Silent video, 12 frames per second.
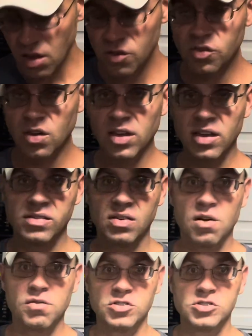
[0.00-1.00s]
So I guess
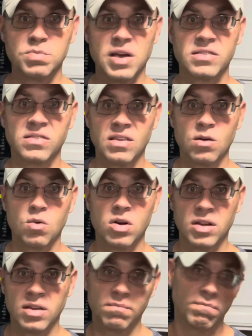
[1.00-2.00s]
however spicy you
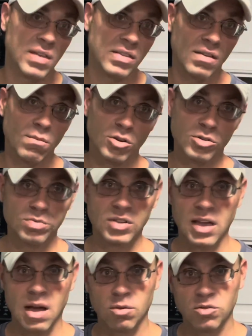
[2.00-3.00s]
want it, that's how much
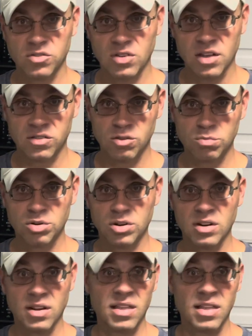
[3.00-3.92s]
Diablo sauce you put in.